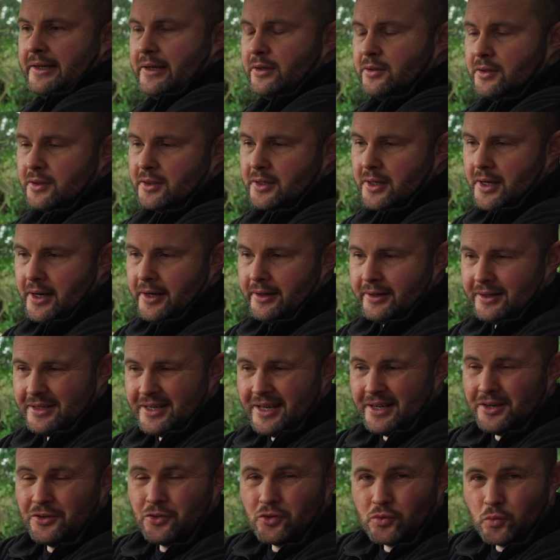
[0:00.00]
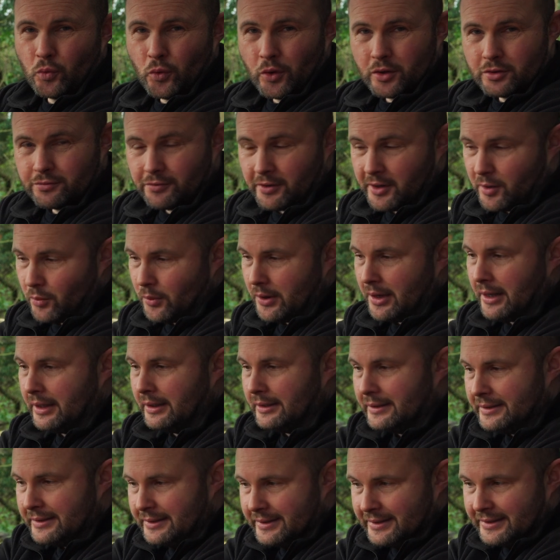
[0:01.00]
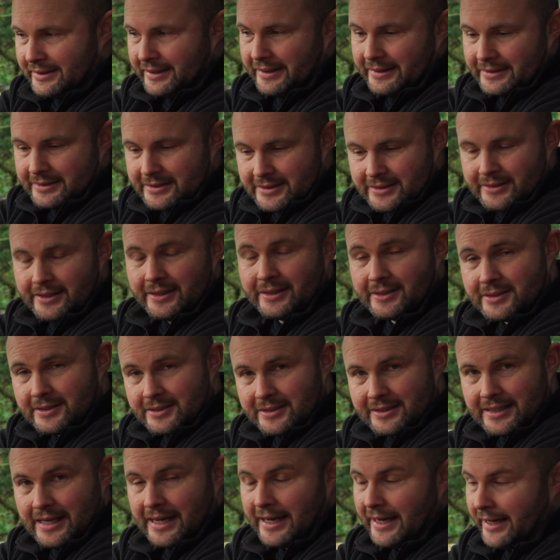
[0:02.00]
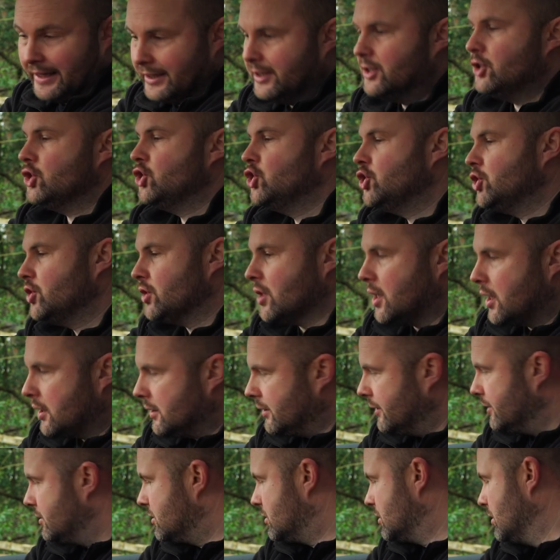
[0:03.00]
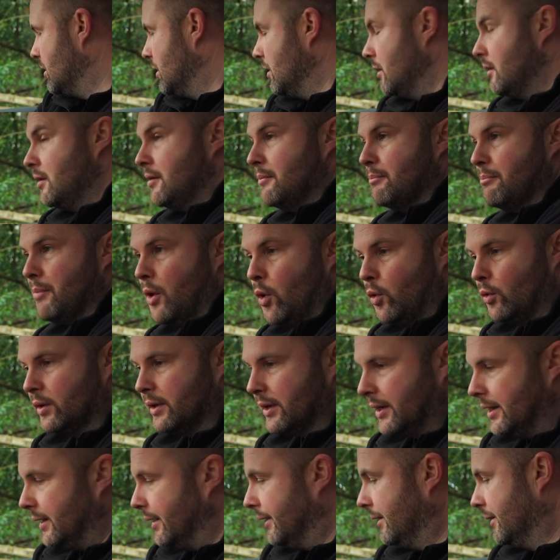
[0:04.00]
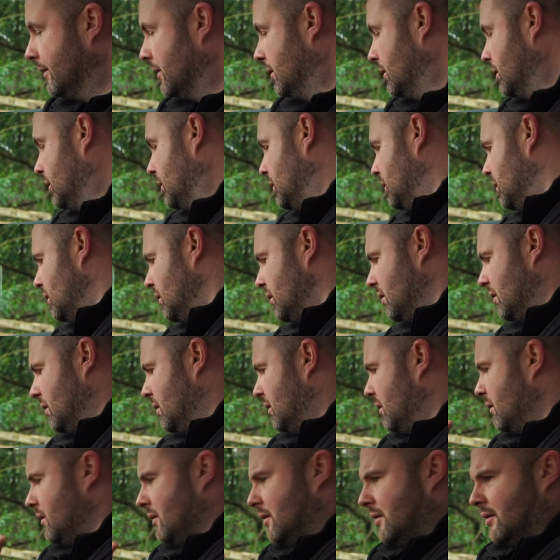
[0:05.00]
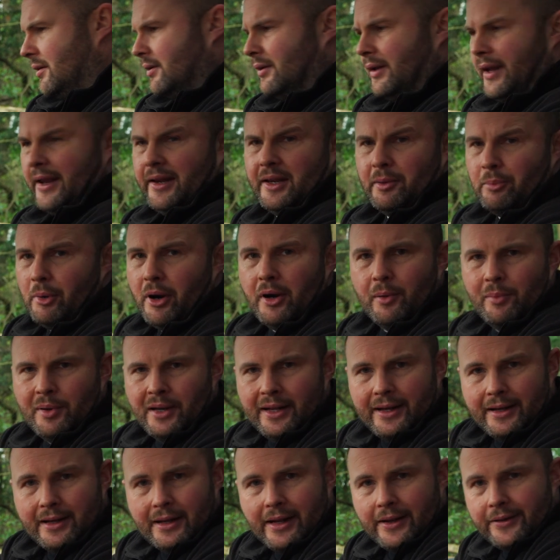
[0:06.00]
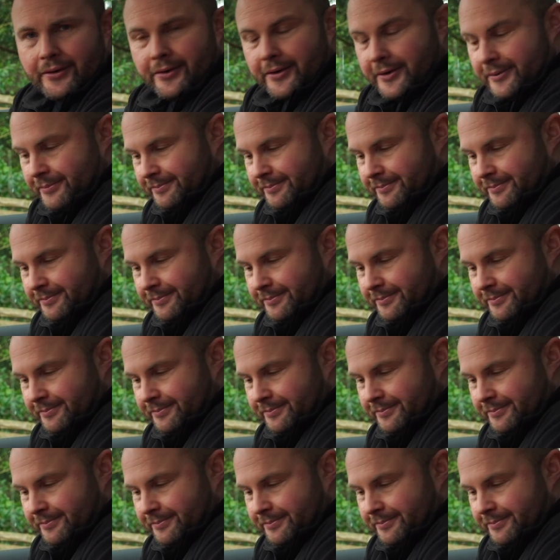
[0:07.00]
out in the car, and again it just works very well against this tan chocolate mocha lady marmalade leather.